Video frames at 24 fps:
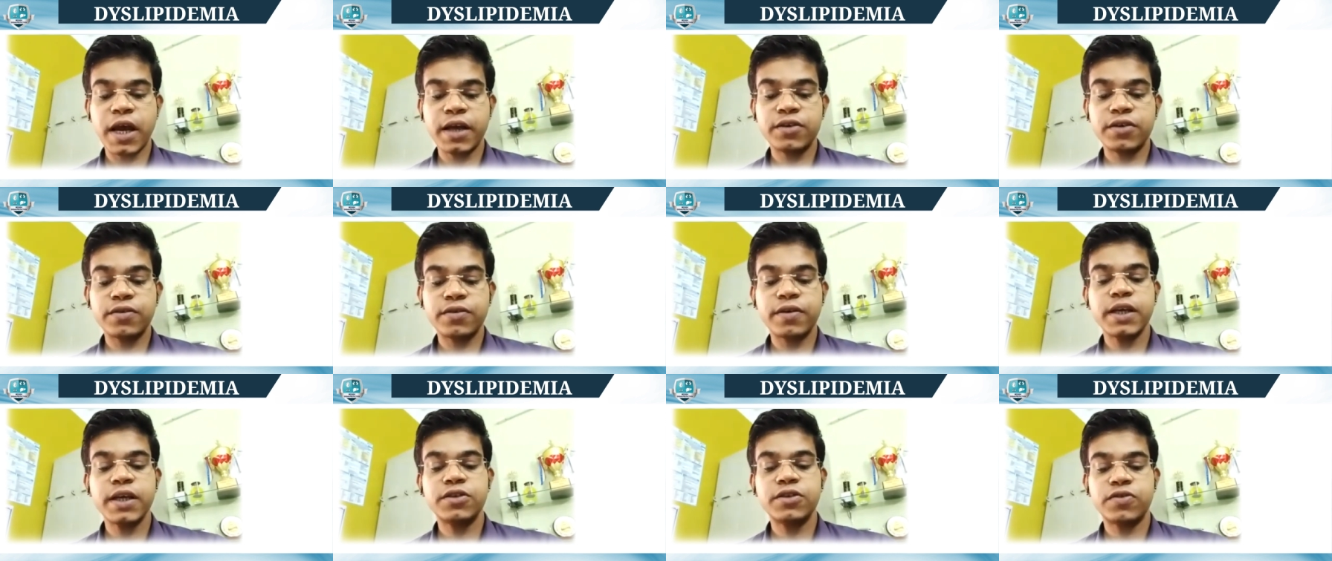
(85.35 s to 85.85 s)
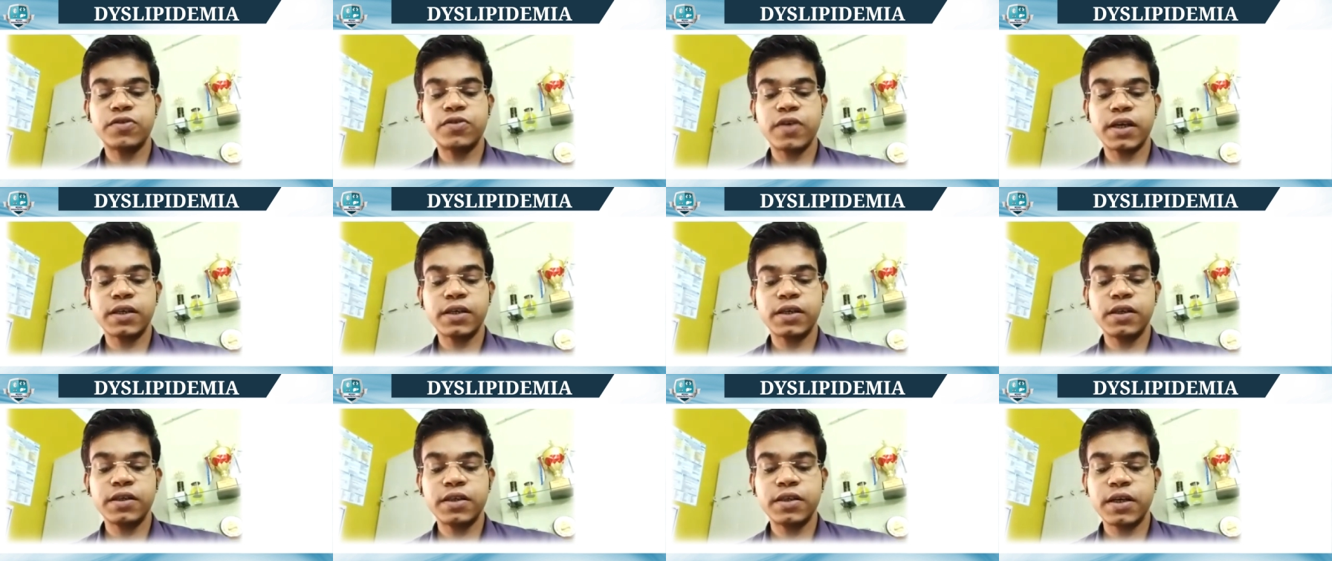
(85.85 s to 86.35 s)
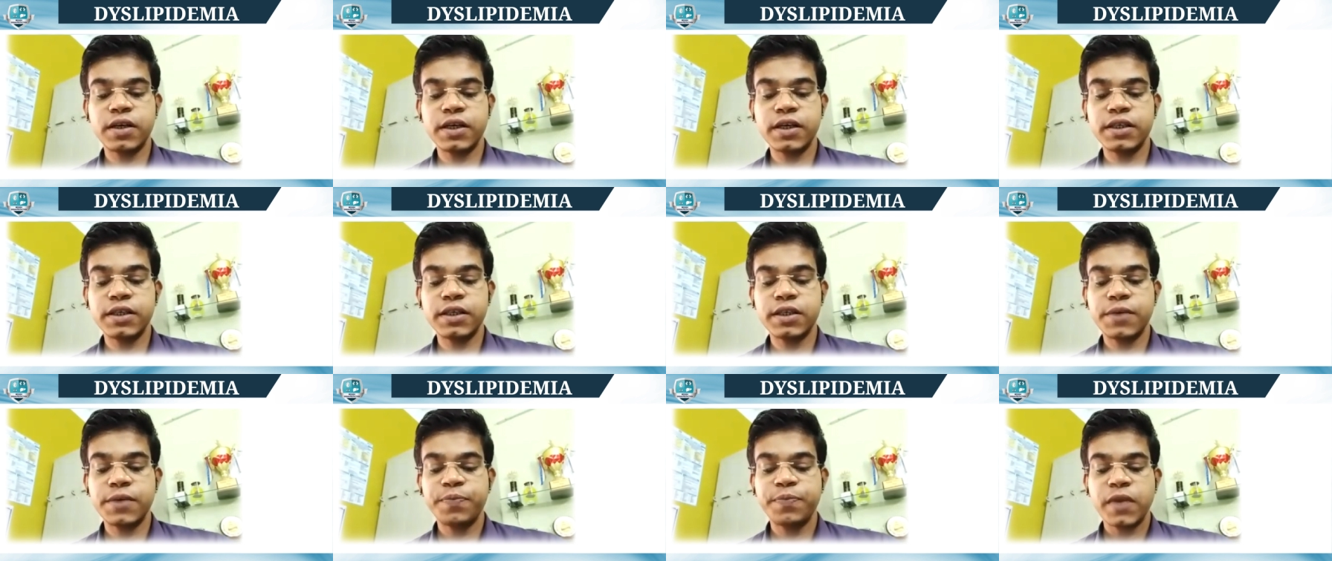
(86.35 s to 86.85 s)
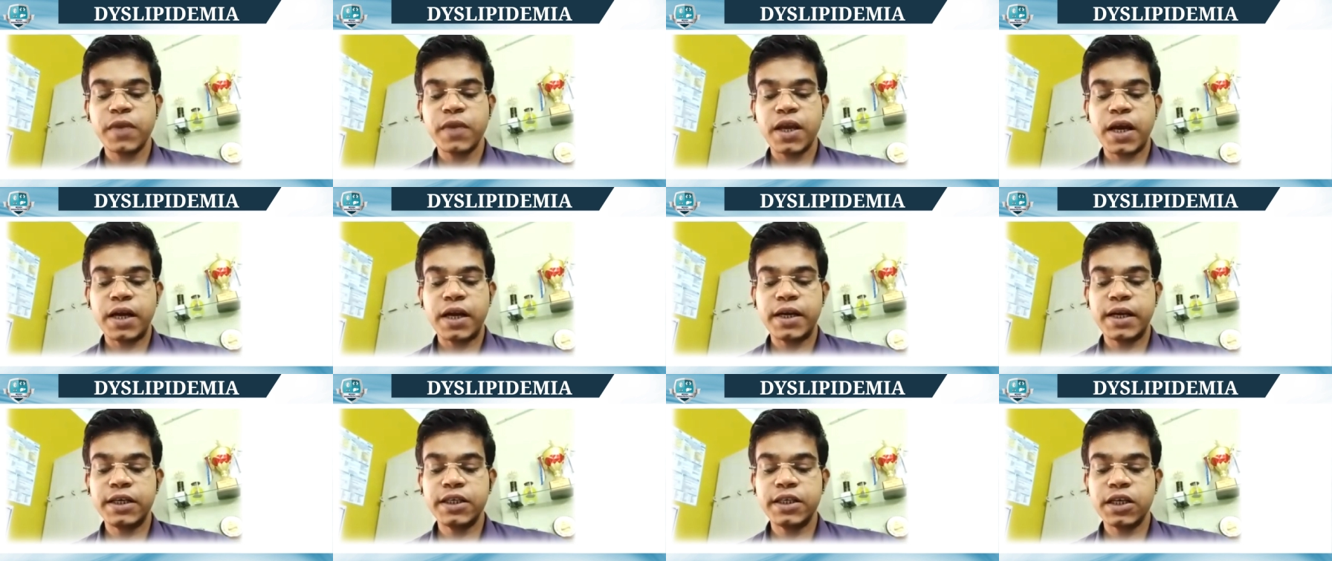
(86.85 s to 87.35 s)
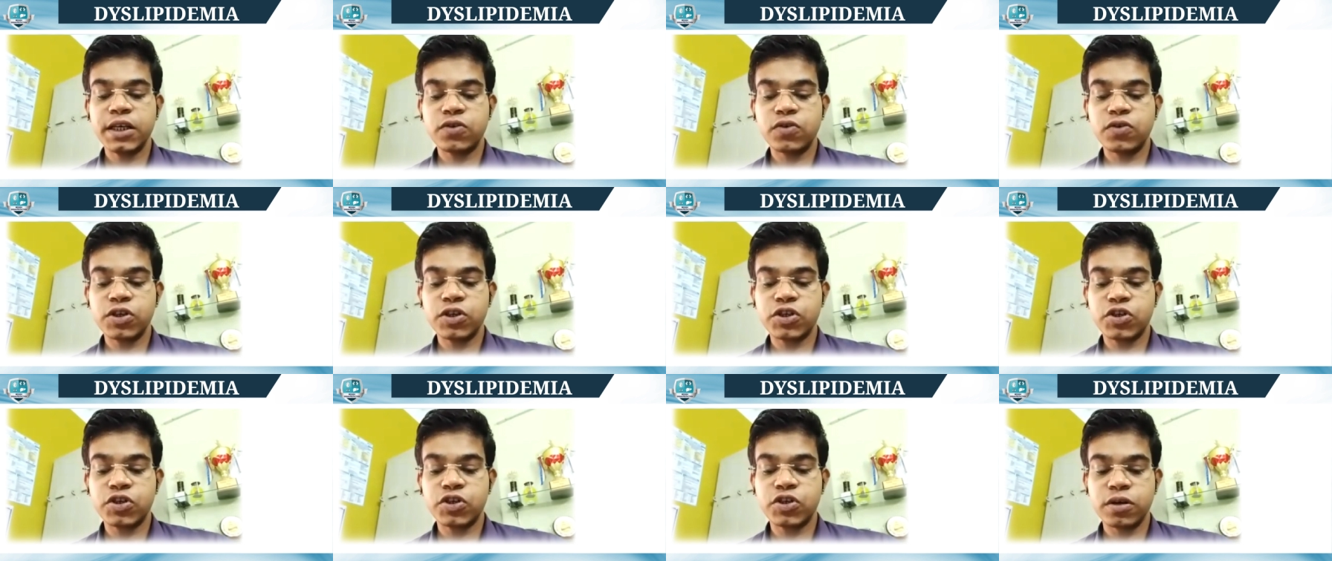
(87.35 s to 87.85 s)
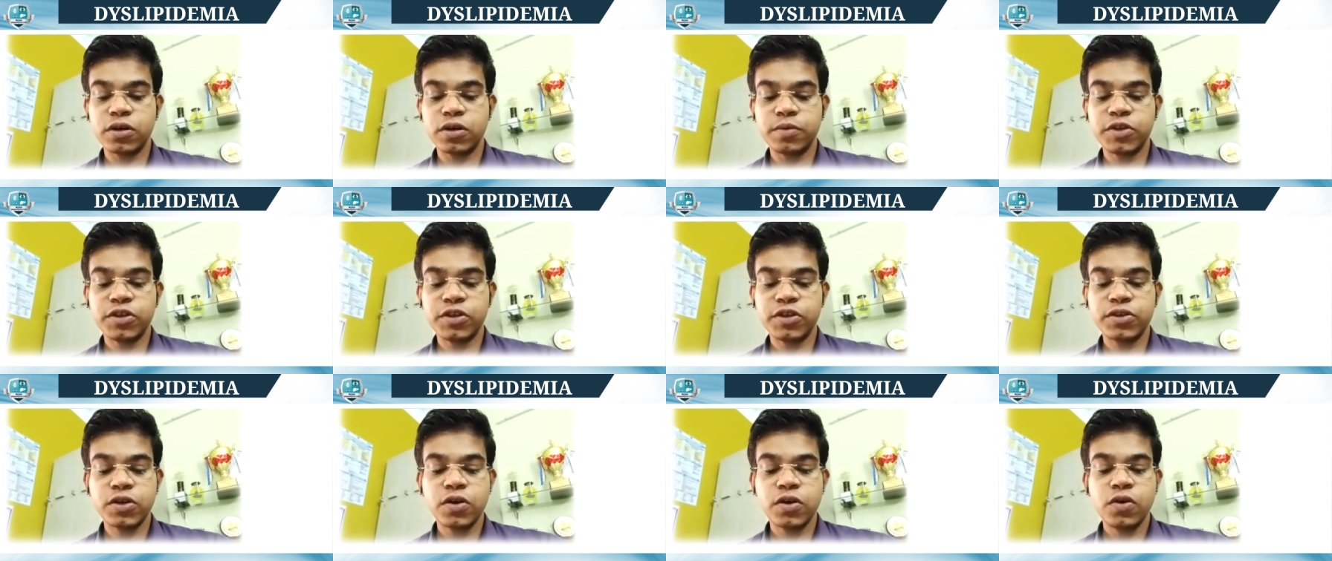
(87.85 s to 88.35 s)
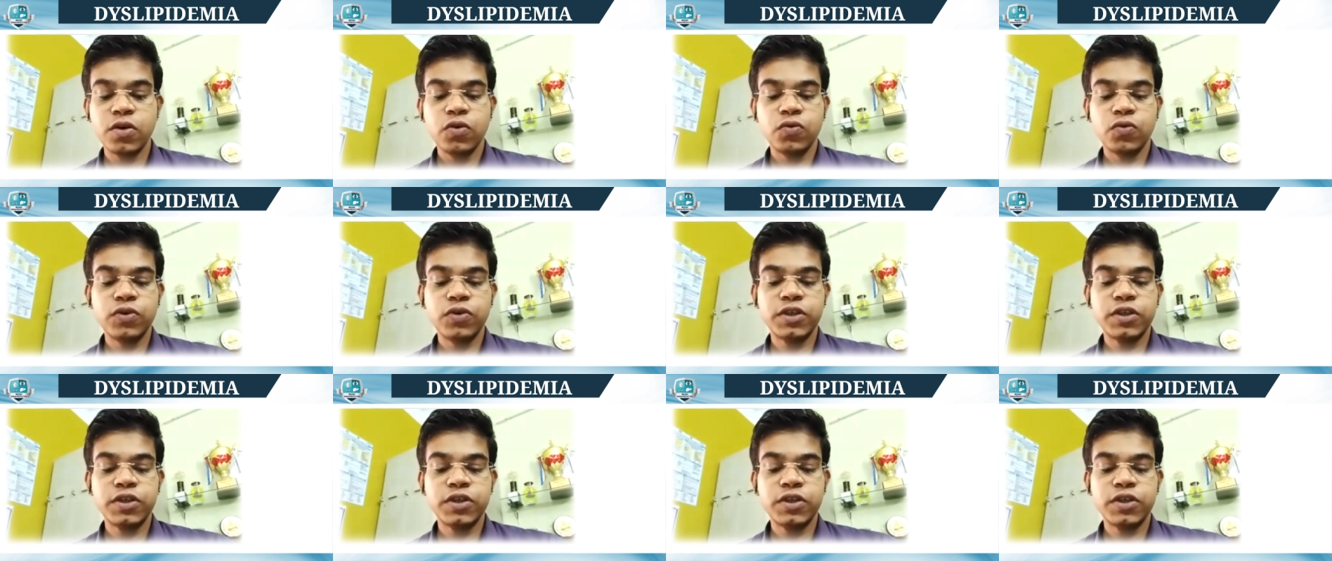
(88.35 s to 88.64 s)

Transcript: and raise triglycerides and LDL cholesterol levels,